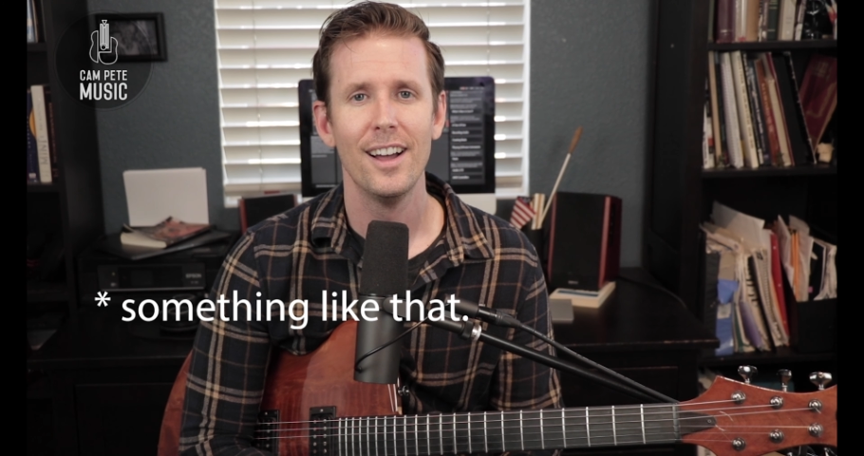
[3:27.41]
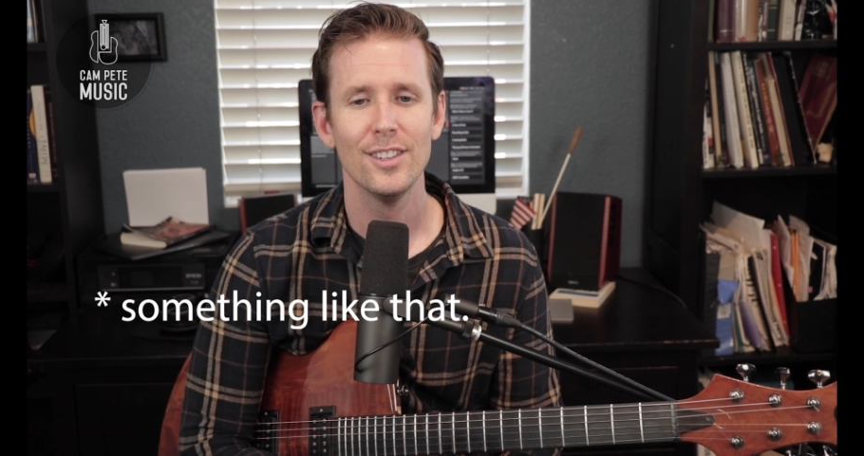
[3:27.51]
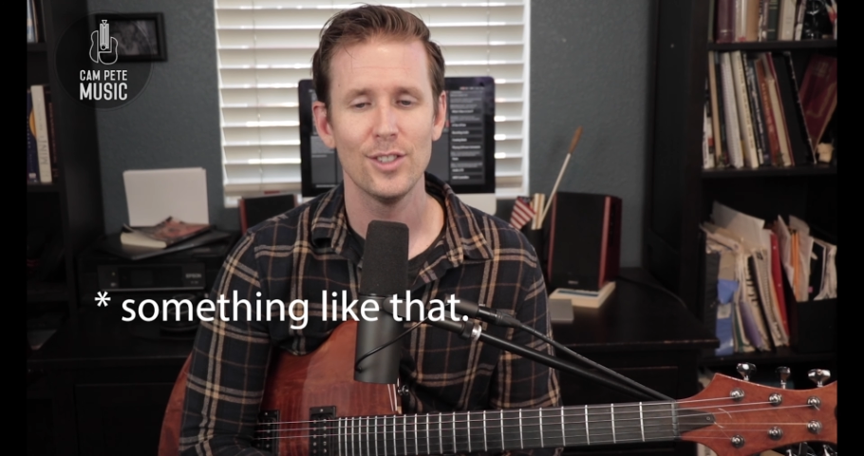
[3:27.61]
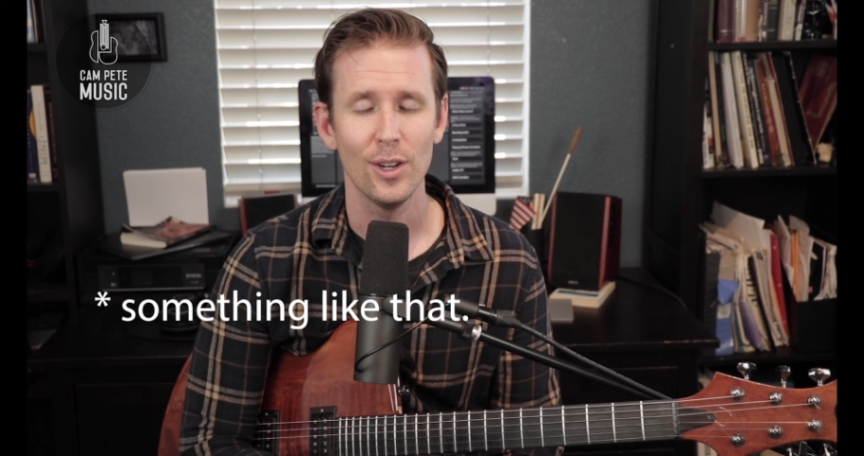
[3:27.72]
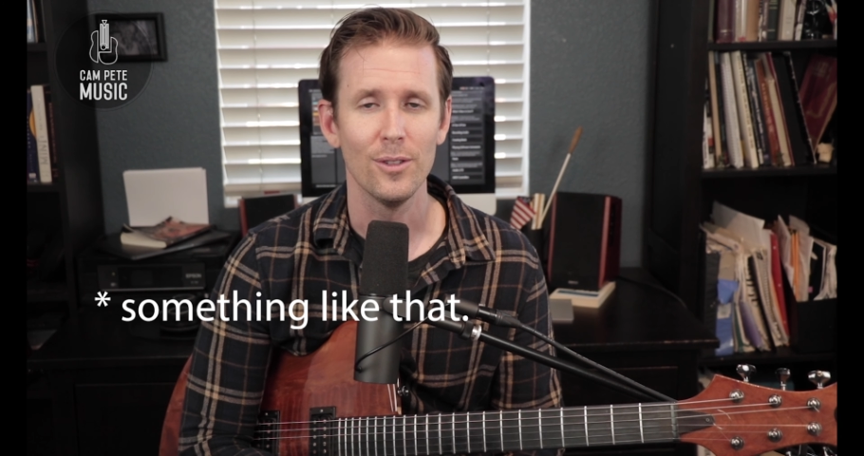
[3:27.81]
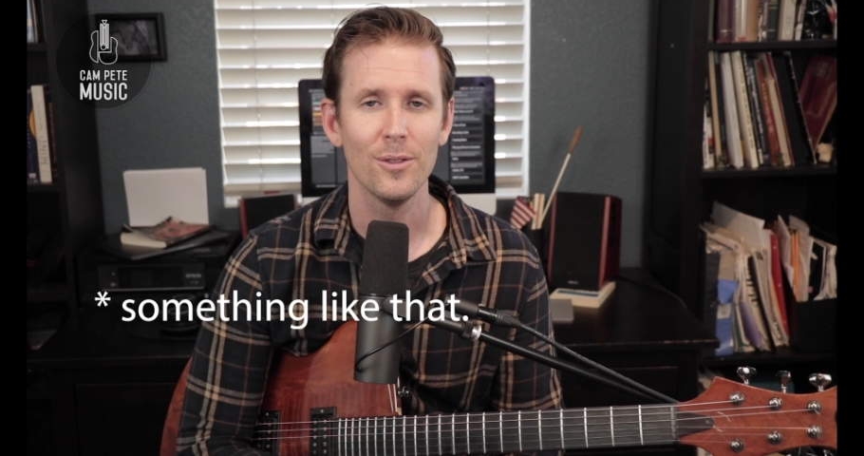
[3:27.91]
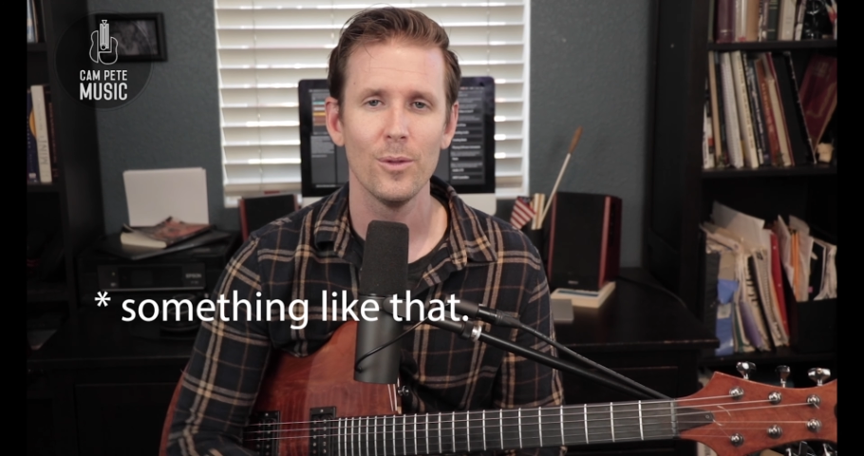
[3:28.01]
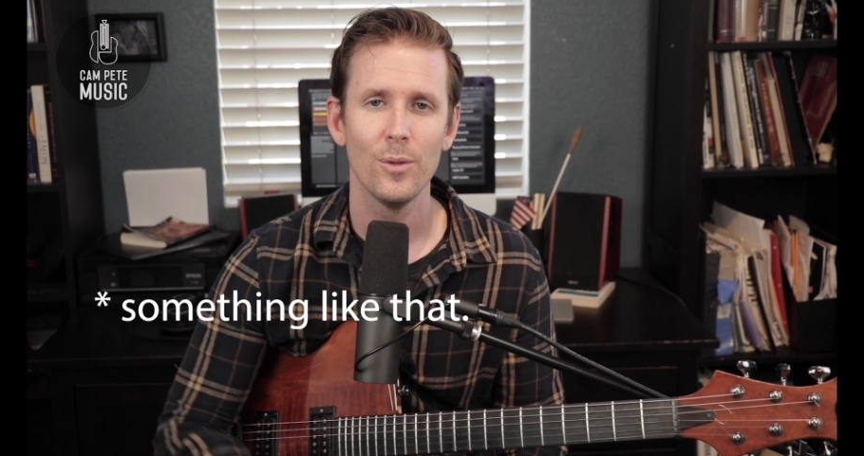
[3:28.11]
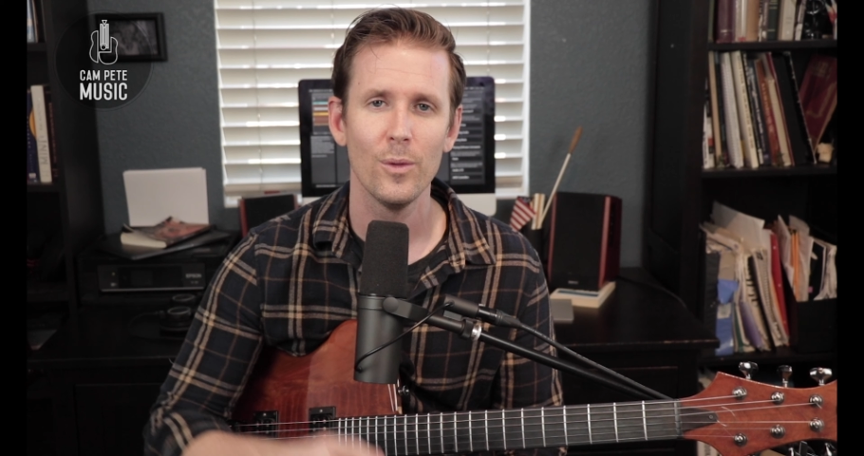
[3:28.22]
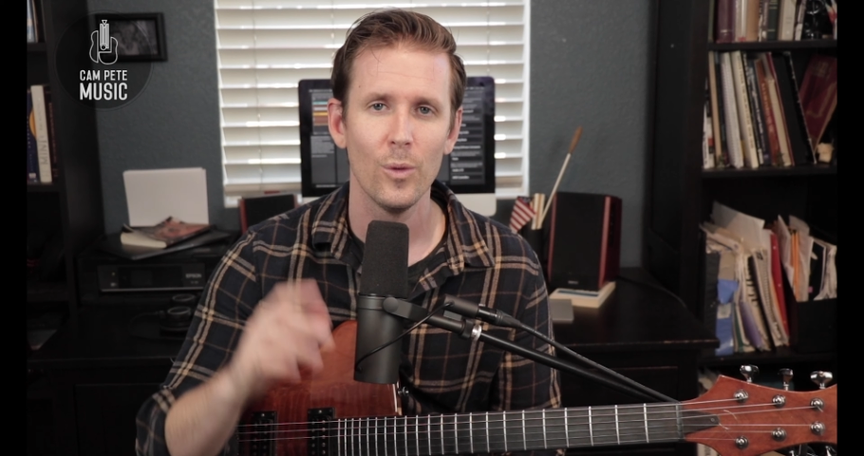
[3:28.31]
So,
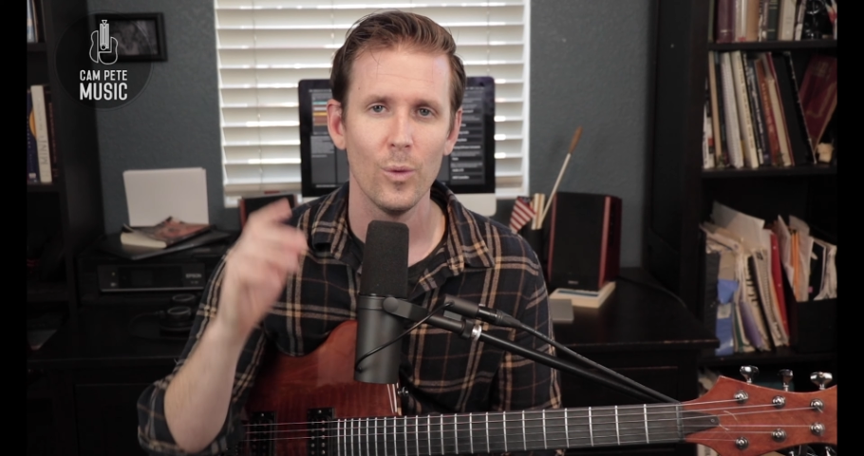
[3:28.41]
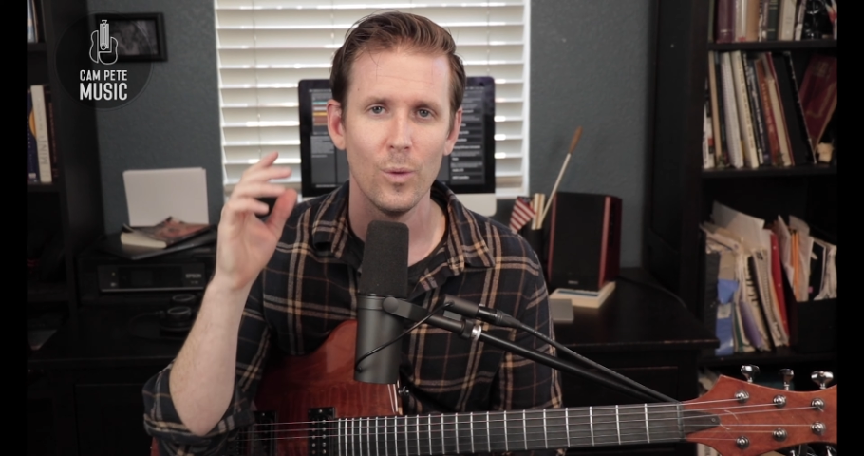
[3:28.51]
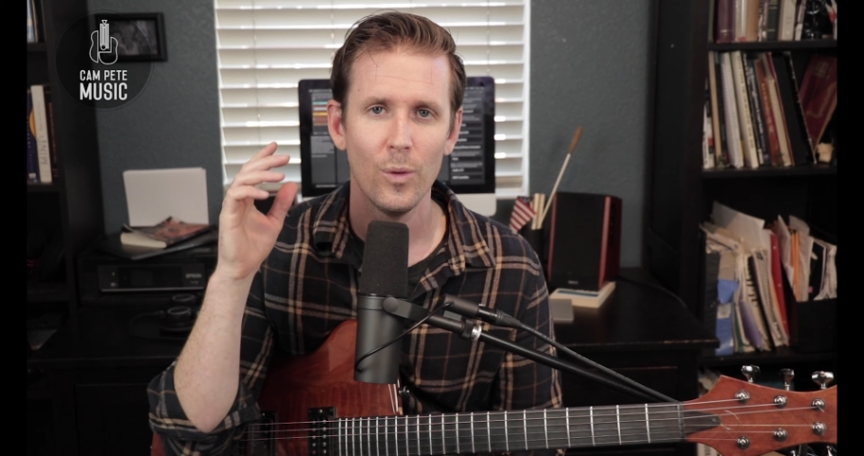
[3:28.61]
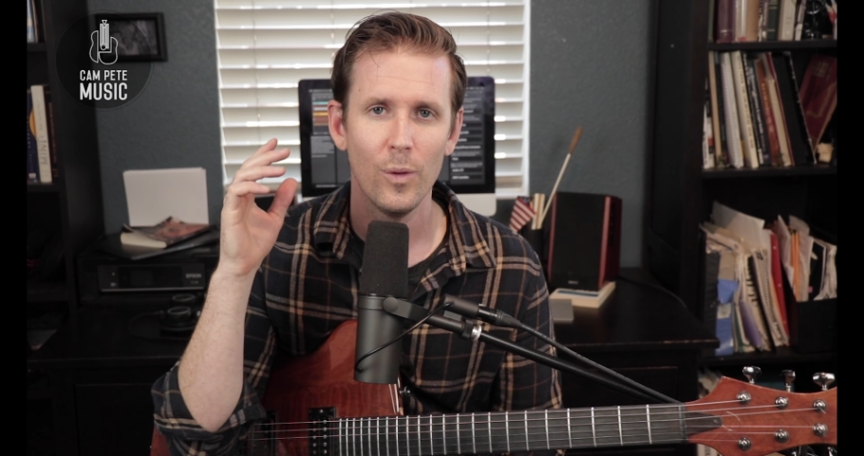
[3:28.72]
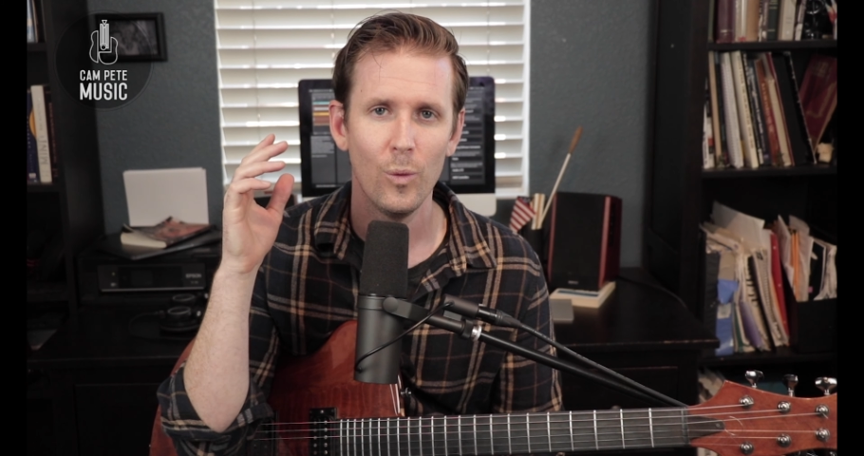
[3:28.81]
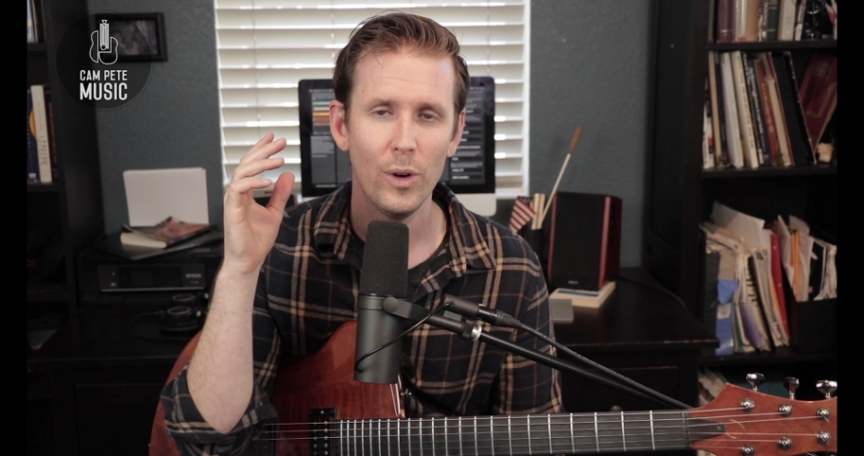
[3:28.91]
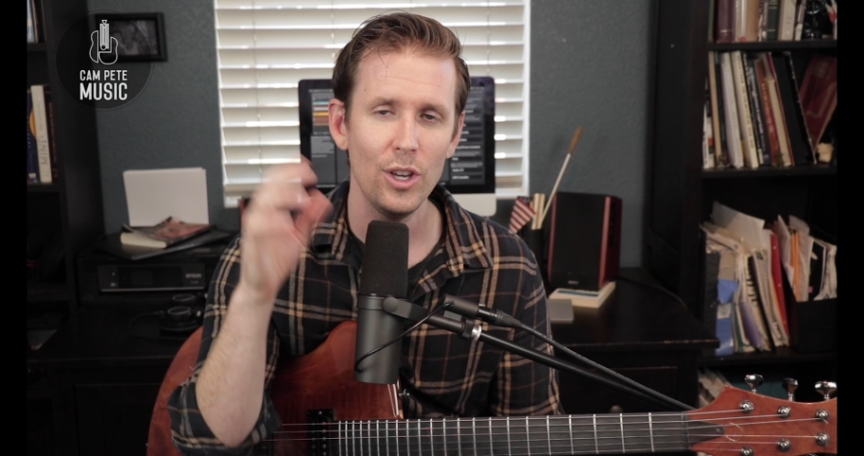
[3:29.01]
what